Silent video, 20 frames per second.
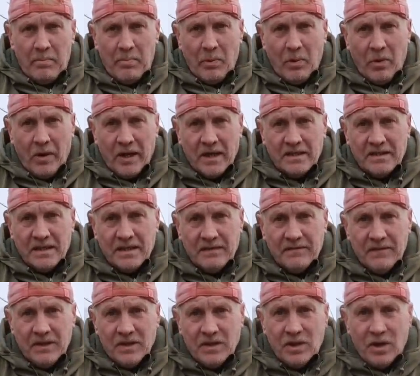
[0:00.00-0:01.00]
Boy, is this
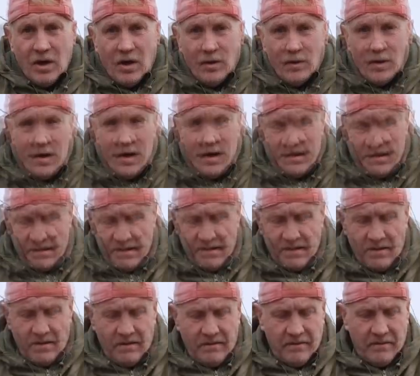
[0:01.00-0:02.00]
fish cold. Other
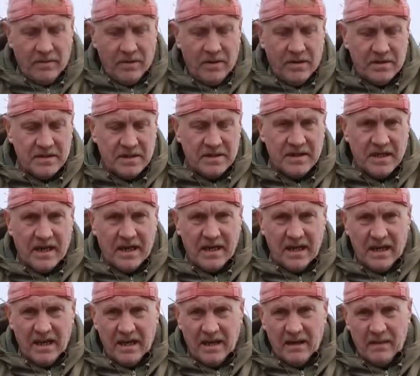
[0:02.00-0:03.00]
side for you, as I say.
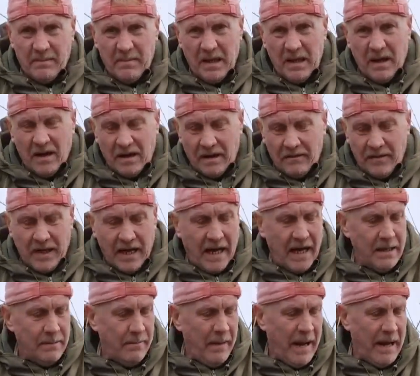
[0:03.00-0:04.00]
Be lucky if you get
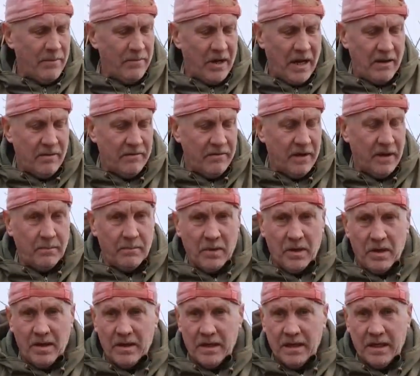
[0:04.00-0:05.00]
£8 out of it,
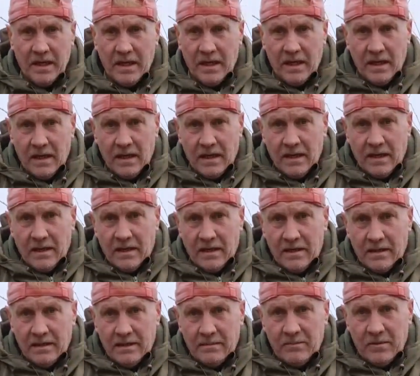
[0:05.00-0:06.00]
but
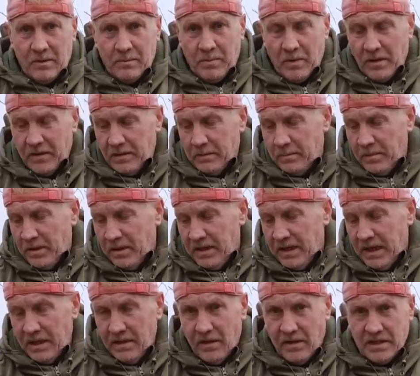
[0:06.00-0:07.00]
I'm not bothered. But
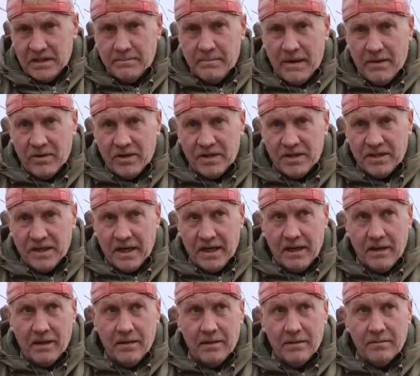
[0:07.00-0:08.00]
yeah, nice mirror
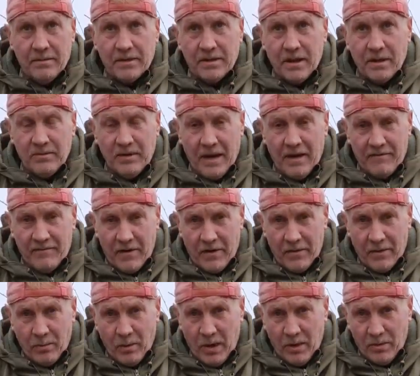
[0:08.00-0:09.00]
today. Would go down
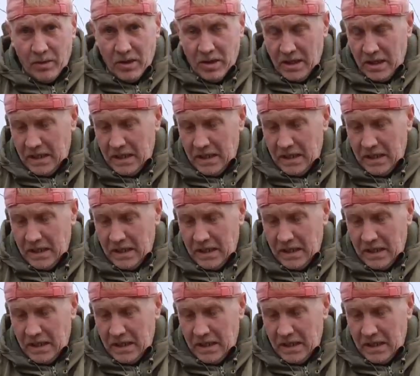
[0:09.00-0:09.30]
very well.